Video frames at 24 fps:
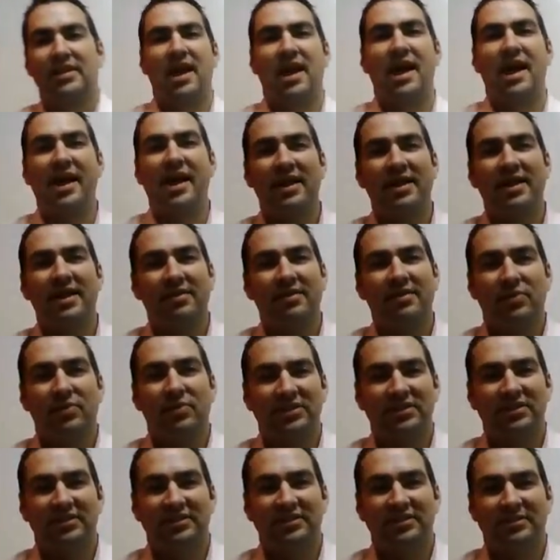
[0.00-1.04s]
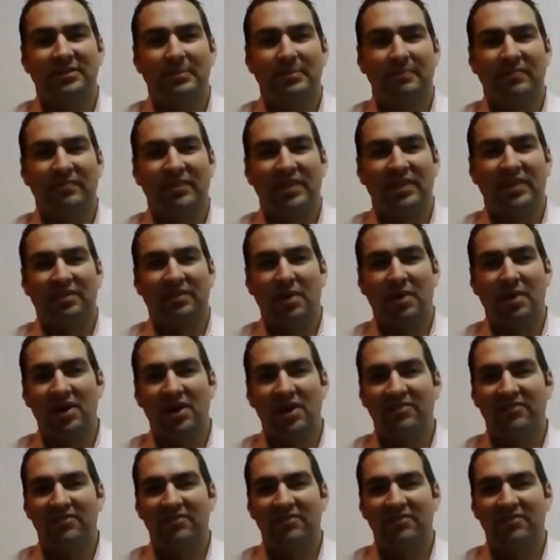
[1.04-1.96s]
I was part of